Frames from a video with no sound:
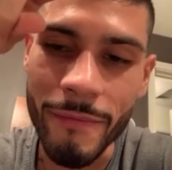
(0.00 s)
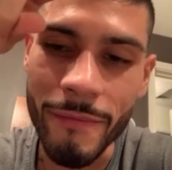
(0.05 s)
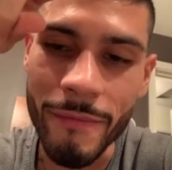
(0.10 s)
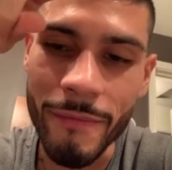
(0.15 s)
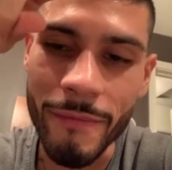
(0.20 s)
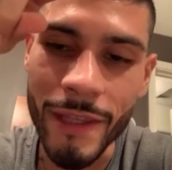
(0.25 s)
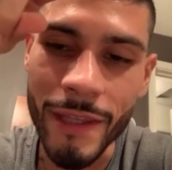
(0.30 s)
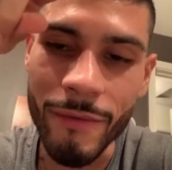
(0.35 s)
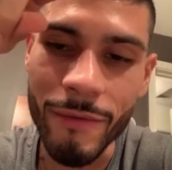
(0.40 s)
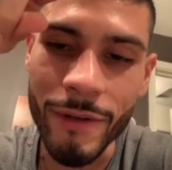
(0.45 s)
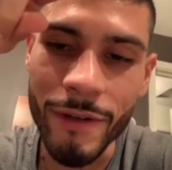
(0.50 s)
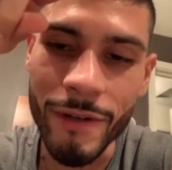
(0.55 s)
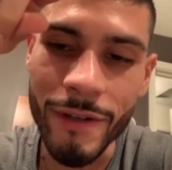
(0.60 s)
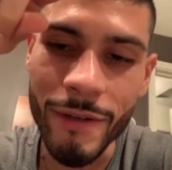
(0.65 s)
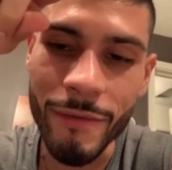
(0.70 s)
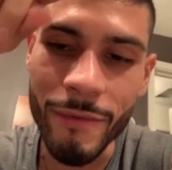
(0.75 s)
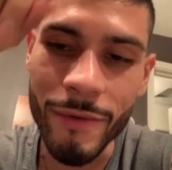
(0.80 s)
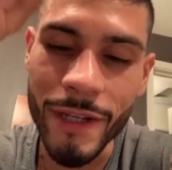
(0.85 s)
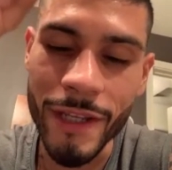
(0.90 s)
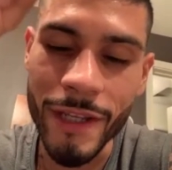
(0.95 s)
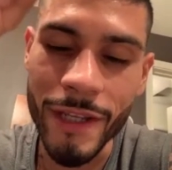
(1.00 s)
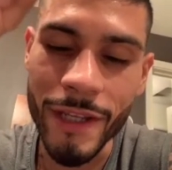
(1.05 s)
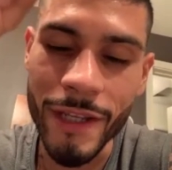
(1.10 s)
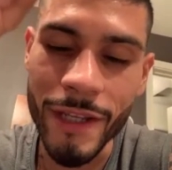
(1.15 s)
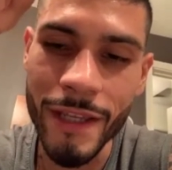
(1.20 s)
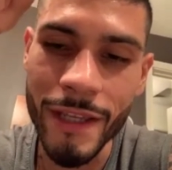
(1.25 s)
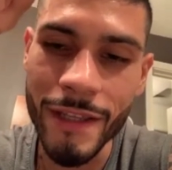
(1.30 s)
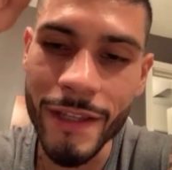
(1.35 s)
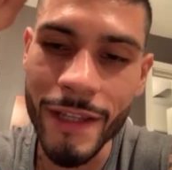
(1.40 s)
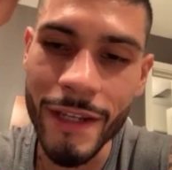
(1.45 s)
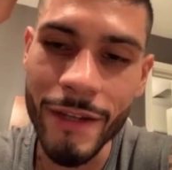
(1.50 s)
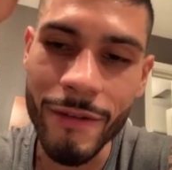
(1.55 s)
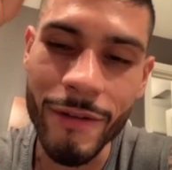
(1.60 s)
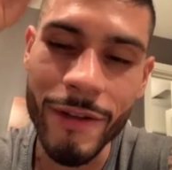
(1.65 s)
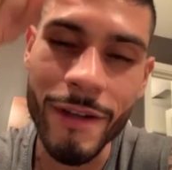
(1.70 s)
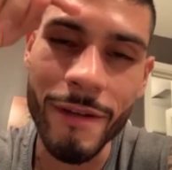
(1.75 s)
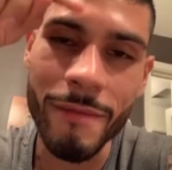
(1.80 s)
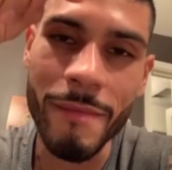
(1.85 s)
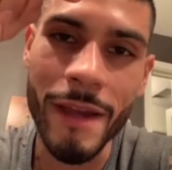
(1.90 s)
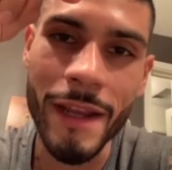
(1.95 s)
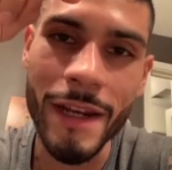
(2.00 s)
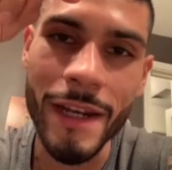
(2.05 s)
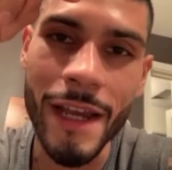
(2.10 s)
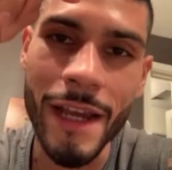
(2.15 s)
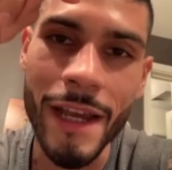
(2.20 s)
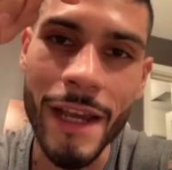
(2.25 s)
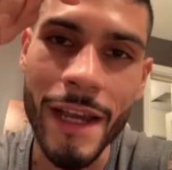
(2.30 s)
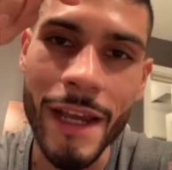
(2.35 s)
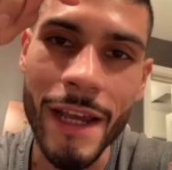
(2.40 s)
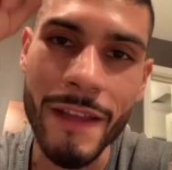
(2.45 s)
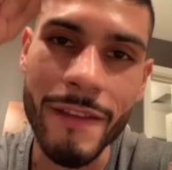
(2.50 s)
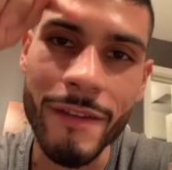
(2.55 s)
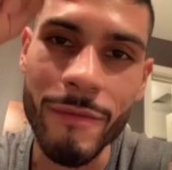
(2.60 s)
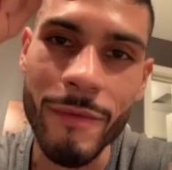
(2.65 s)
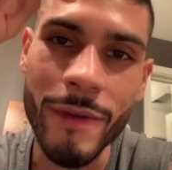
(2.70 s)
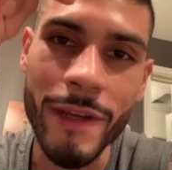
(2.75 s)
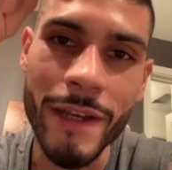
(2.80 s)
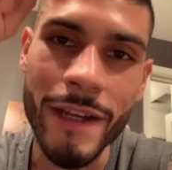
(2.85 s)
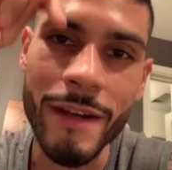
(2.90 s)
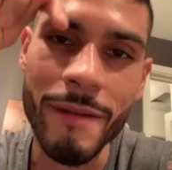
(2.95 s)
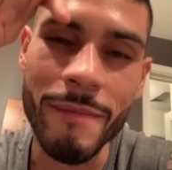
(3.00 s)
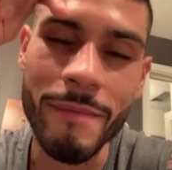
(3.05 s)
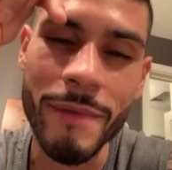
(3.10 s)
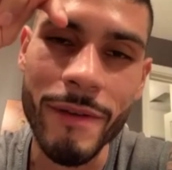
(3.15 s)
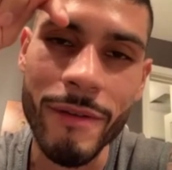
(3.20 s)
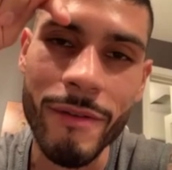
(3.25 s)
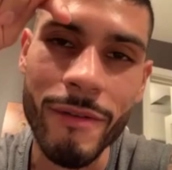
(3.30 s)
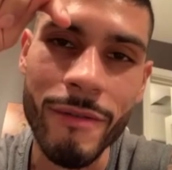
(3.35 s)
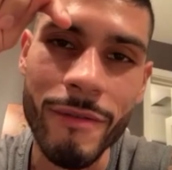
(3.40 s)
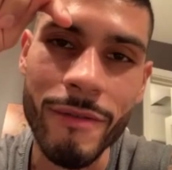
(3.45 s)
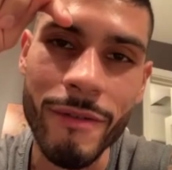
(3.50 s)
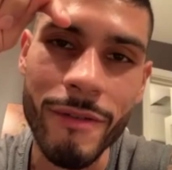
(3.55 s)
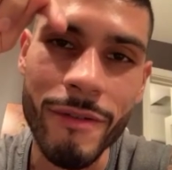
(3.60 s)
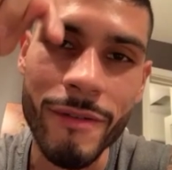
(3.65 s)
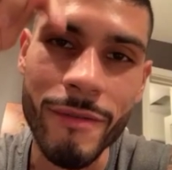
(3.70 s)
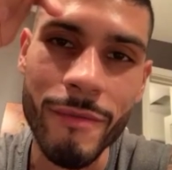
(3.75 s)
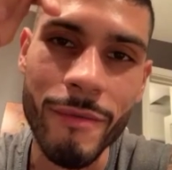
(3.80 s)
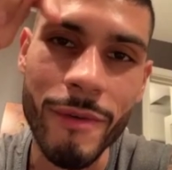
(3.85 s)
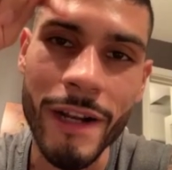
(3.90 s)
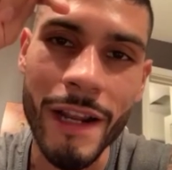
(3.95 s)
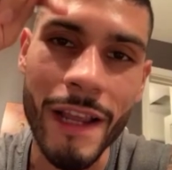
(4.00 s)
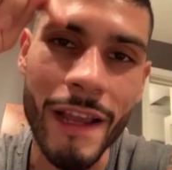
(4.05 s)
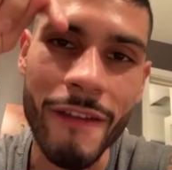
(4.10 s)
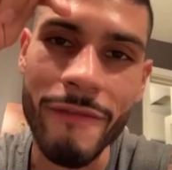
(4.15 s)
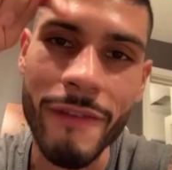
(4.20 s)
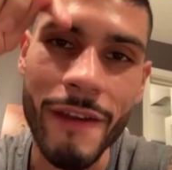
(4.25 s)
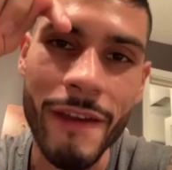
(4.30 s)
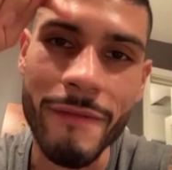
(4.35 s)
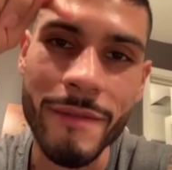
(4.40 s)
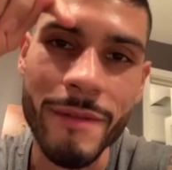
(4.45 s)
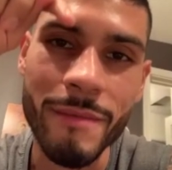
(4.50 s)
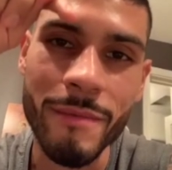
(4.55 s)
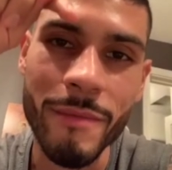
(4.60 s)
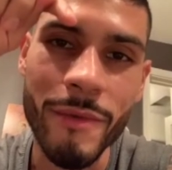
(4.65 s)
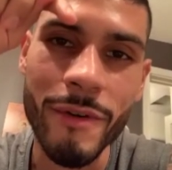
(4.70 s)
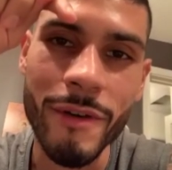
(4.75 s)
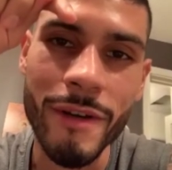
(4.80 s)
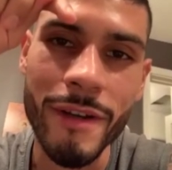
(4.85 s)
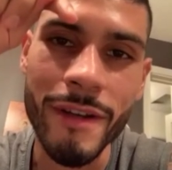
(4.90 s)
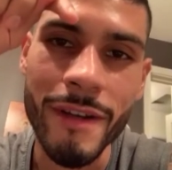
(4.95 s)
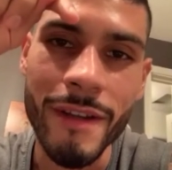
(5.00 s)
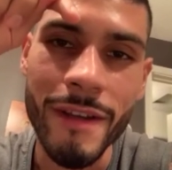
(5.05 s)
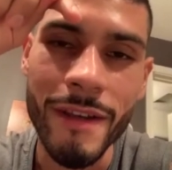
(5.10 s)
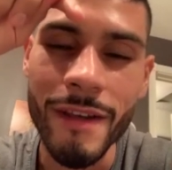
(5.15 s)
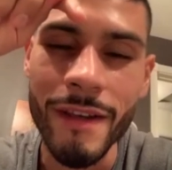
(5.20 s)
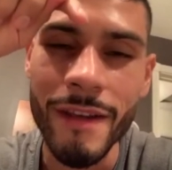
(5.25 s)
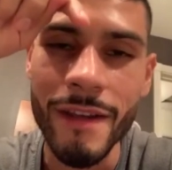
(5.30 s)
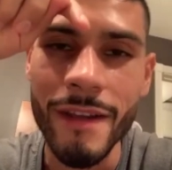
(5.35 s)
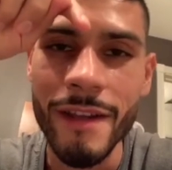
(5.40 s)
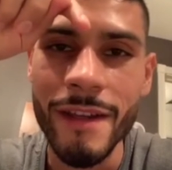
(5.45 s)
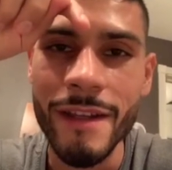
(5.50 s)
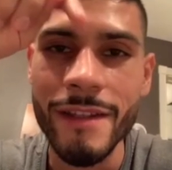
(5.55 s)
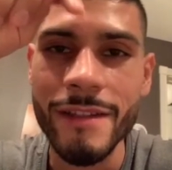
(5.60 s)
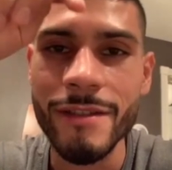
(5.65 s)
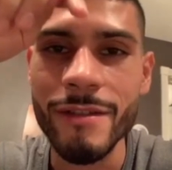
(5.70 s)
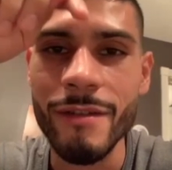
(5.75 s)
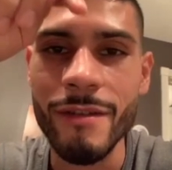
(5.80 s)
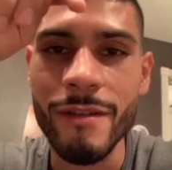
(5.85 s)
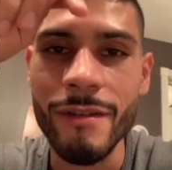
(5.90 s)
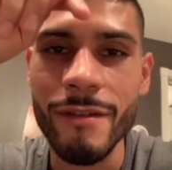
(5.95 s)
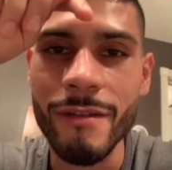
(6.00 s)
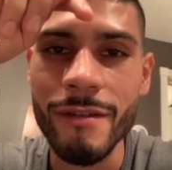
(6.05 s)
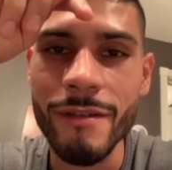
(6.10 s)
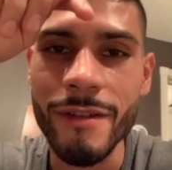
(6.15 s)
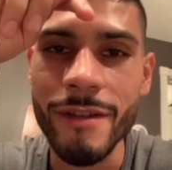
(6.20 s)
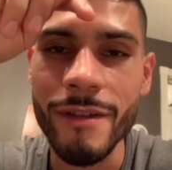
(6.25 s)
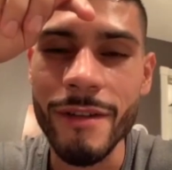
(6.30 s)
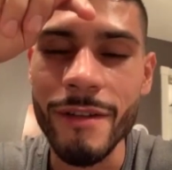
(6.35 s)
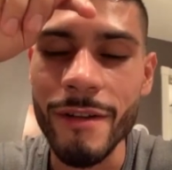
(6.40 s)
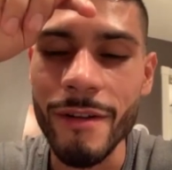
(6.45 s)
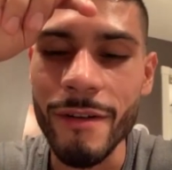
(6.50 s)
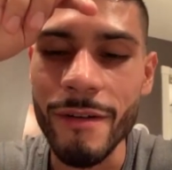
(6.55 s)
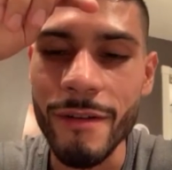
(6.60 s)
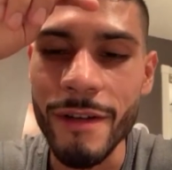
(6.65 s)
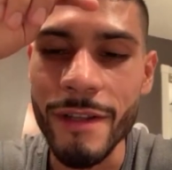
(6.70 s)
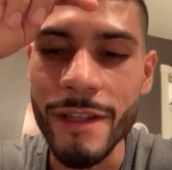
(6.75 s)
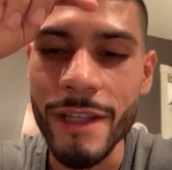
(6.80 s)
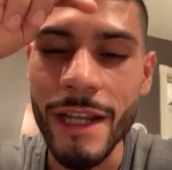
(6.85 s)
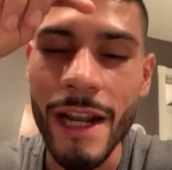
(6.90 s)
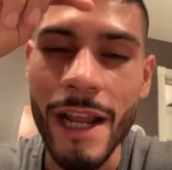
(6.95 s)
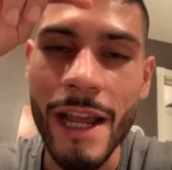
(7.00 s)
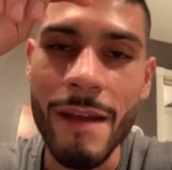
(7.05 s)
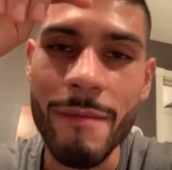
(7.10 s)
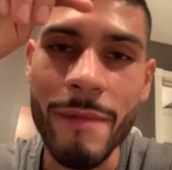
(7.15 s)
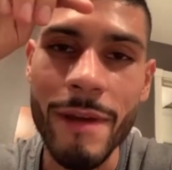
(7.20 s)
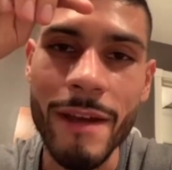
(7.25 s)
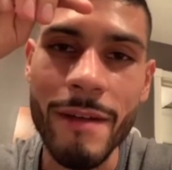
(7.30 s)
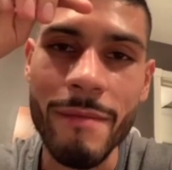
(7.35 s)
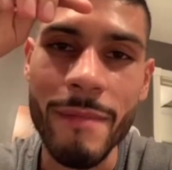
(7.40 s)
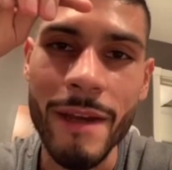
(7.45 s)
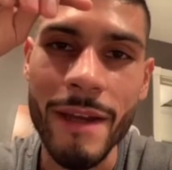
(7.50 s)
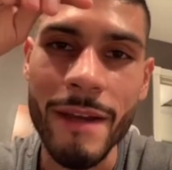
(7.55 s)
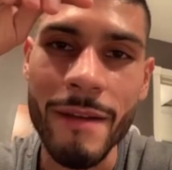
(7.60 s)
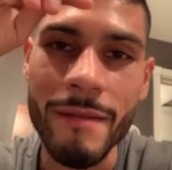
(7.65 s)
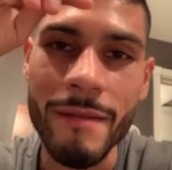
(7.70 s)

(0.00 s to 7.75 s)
He would eat, and then he would come back down. They had to wake up and go to work like at 5 in the morning. So, you know, and then I had my